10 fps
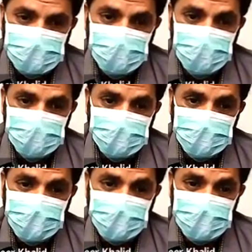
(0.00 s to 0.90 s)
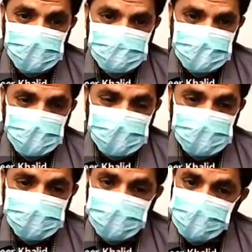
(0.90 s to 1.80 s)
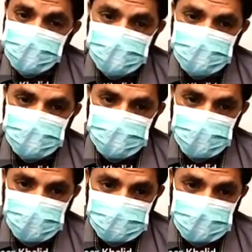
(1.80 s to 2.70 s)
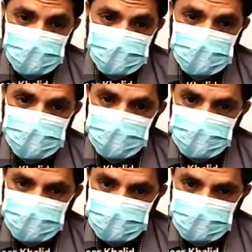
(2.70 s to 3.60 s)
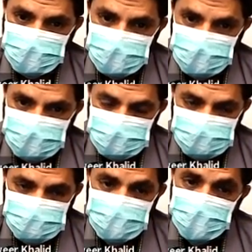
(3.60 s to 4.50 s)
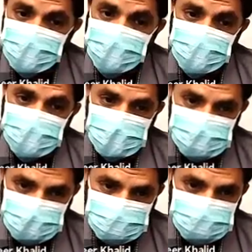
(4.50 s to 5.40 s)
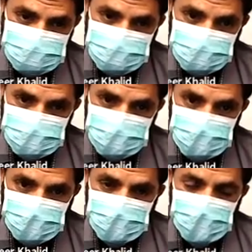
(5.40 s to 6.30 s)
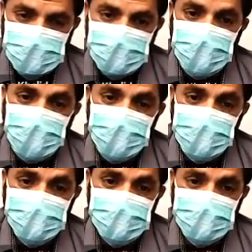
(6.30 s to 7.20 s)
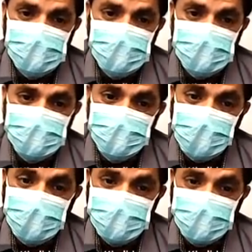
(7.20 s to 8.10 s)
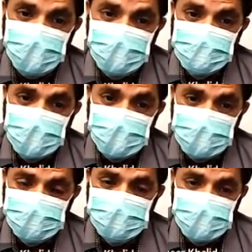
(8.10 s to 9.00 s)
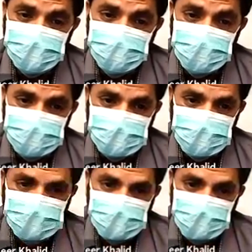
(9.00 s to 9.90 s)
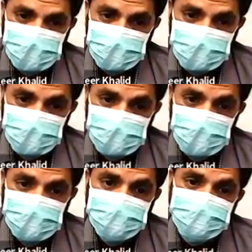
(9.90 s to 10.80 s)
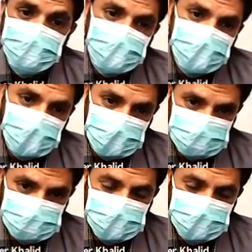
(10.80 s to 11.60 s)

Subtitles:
Portal vein is carrying blood from the viscera to the liver, and hepatic vein is carrying blood from the liver to the heart.